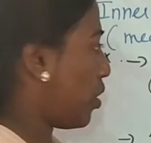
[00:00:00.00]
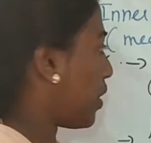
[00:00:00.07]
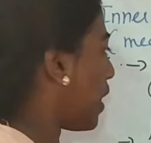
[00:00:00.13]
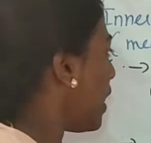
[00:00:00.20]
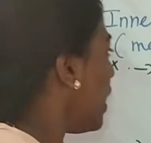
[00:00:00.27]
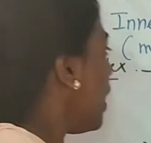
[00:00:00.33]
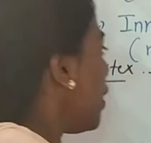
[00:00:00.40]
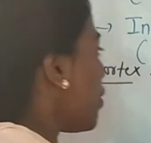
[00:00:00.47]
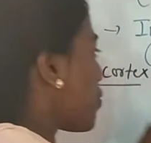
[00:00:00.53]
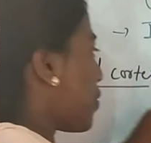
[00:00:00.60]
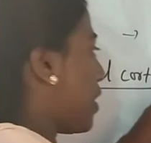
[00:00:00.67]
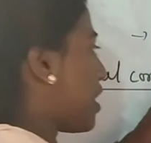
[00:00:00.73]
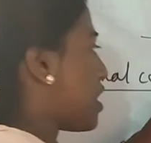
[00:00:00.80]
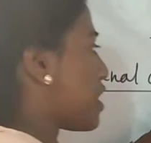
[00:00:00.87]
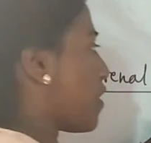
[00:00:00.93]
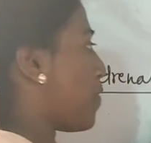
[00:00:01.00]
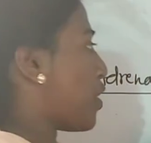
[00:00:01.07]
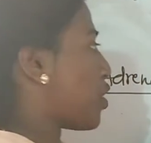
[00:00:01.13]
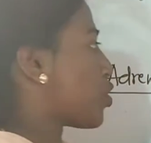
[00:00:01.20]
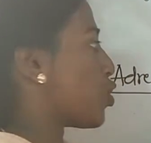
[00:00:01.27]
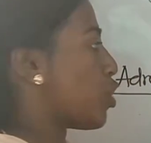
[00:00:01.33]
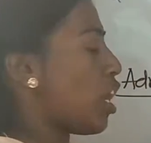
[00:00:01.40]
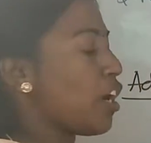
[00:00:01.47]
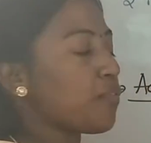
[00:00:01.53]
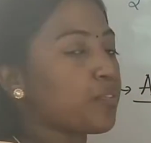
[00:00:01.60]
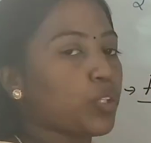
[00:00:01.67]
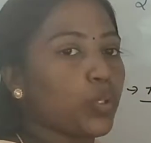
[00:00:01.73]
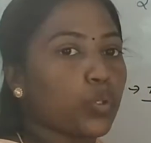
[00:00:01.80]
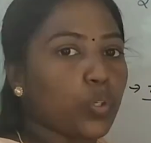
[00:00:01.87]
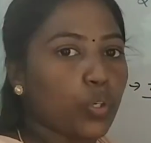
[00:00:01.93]
Okay, so that is a function of
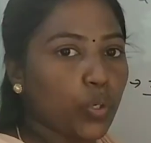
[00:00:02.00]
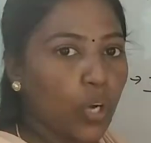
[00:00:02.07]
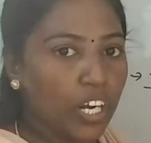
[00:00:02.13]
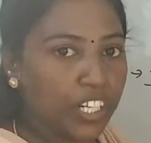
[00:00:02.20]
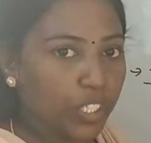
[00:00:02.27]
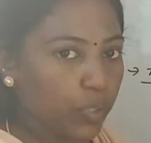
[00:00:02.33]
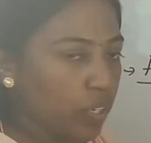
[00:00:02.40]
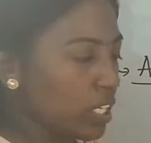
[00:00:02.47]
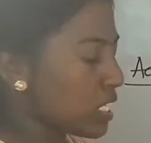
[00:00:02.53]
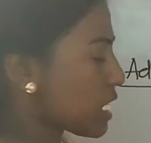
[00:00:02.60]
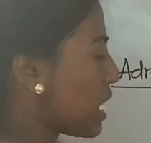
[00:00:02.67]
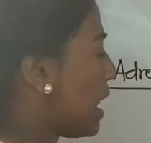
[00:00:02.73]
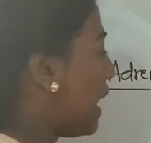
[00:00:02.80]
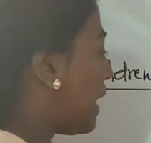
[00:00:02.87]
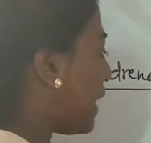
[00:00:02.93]
glucocorticoids.